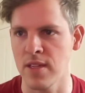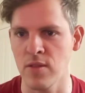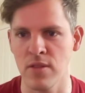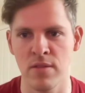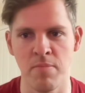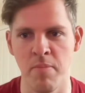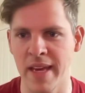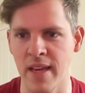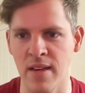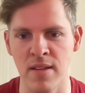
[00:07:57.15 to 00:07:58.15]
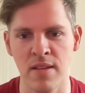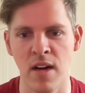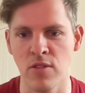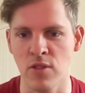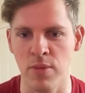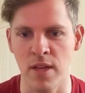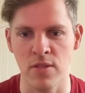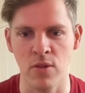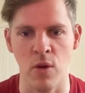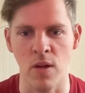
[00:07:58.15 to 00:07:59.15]
I was making 100 plus
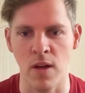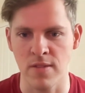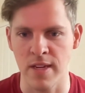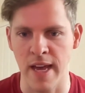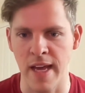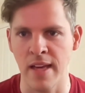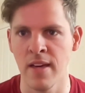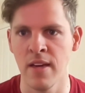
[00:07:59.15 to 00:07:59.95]
cold calls a day.